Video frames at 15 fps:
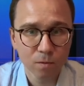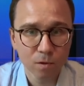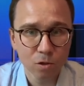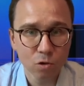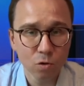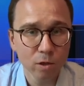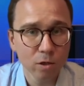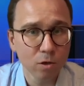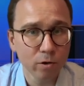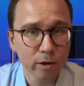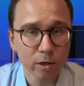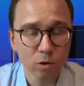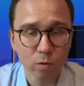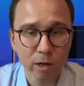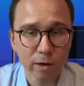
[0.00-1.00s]
You can
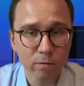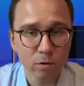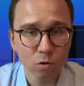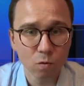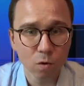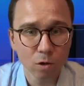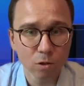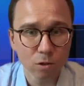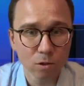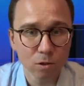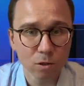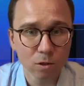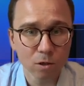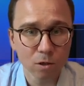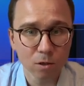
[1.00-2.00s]
create whatever you want.
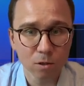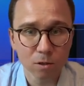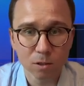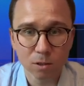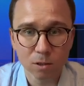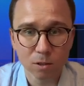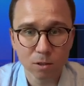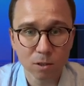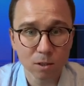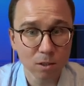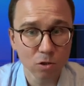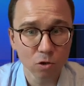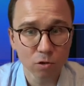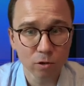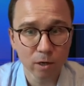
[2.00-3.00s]
This is
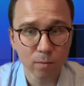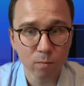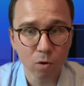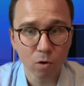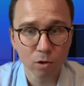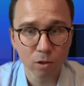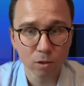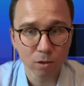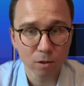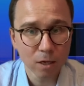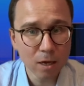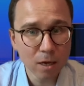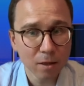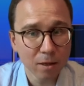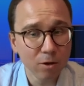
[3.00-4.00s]
not really important.
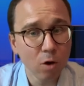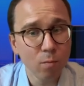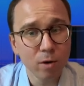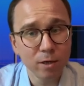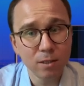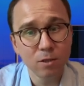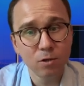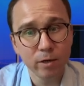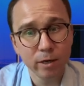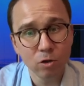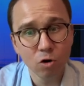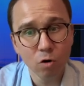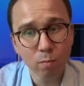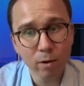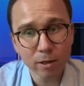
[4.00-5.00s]
Then you're pressing create
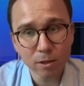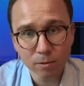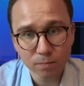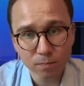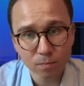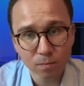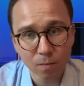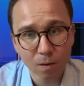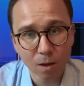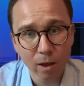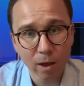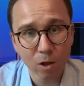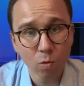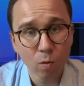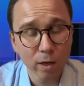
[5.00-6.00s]
droplet.
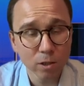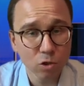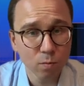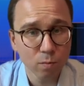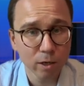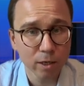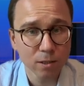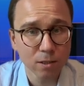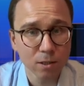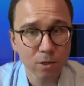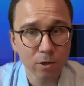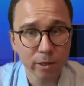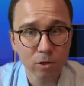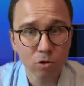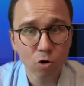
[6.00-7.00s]
And once you press
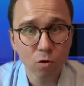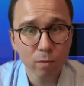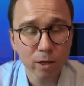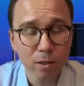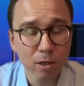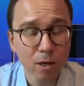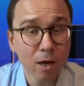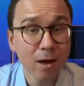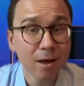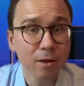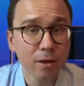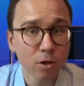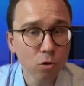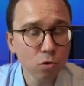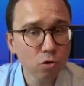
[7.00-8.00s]
create droplet, the
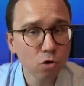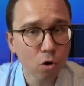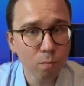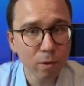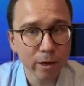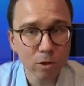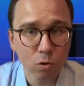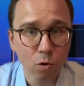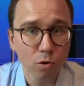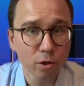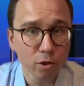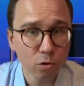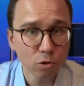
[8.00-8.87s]
new droplet or the new